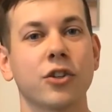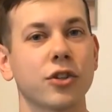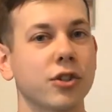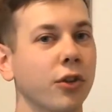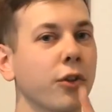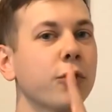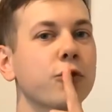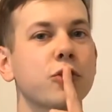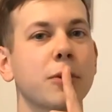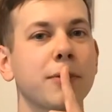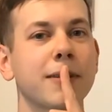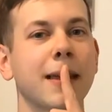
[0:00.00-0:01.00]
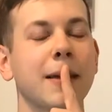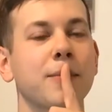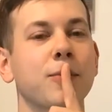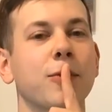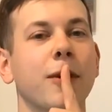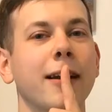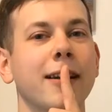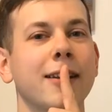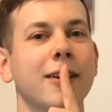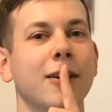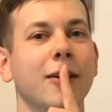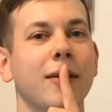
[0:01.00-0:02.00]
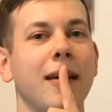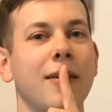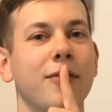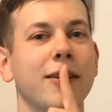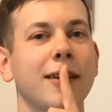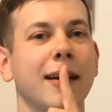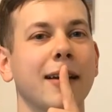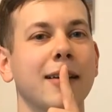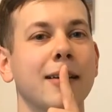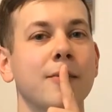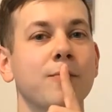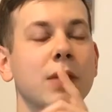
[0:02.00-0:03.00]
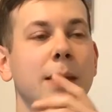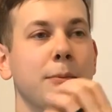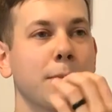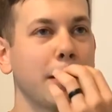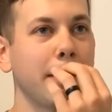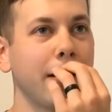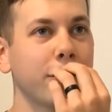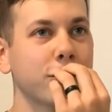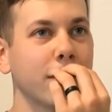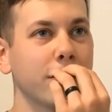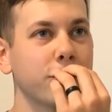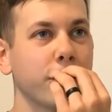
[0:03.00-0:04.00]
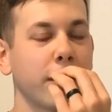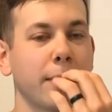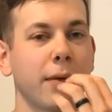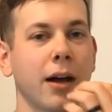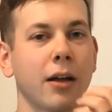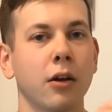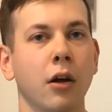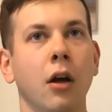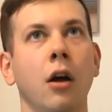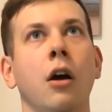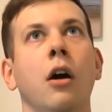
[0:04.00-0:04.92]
just a little strip of tape right here every night, keeping my mouth shut so that I'm not